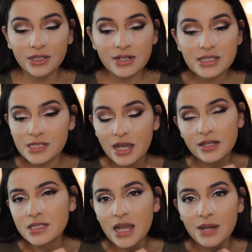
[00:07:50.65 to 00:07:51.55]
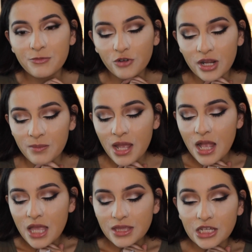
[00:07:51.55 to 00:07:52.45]
There is not a time frame
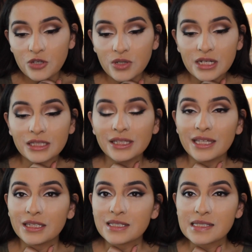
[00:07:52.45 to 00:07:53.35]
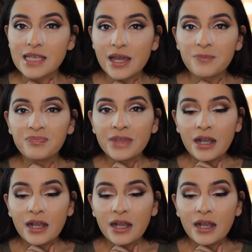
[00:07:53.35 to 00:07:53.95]
that you need to let this set.